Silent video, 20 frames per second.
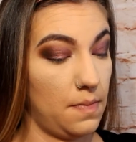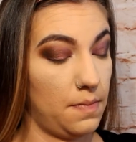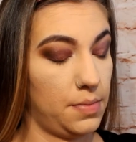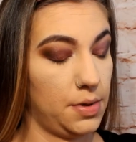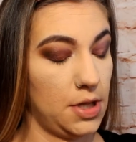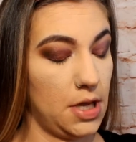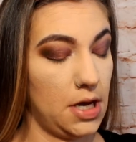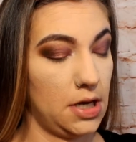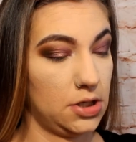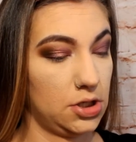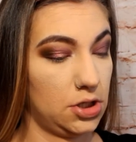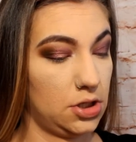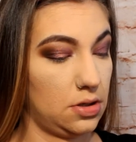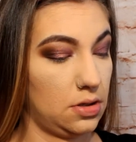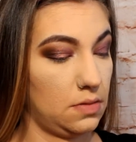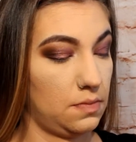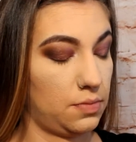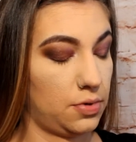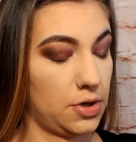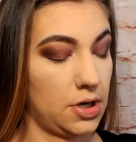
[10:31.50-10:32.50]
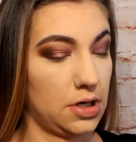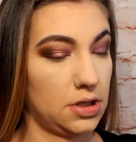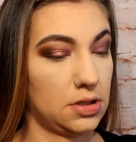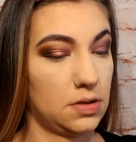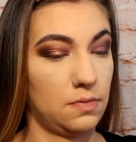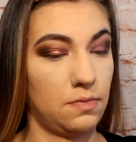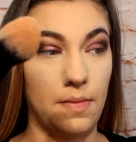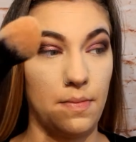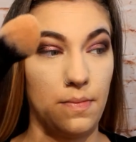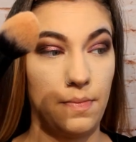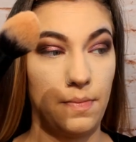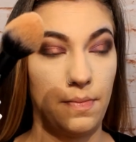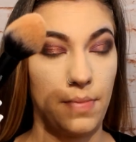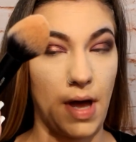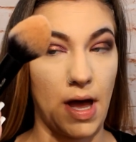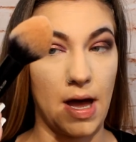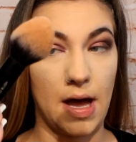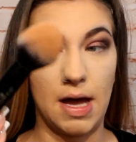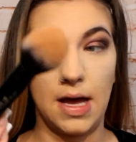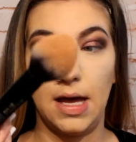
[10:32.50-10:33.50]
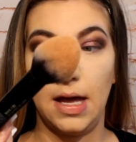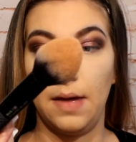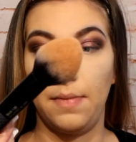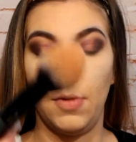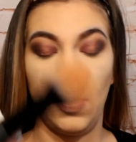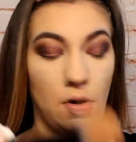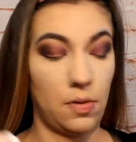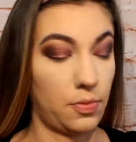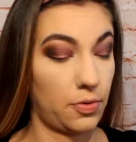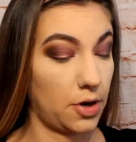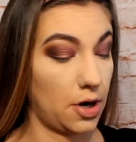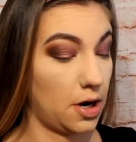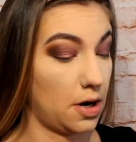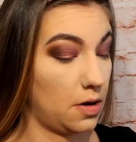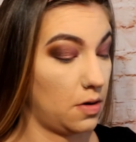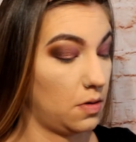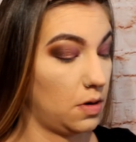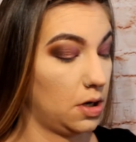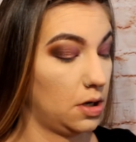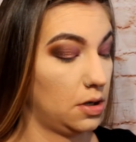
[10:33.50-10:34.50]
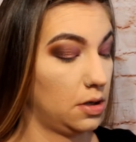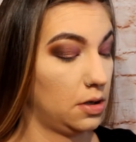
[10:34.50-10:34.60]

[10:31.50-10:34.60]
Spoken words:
blush brush by Moda Pro.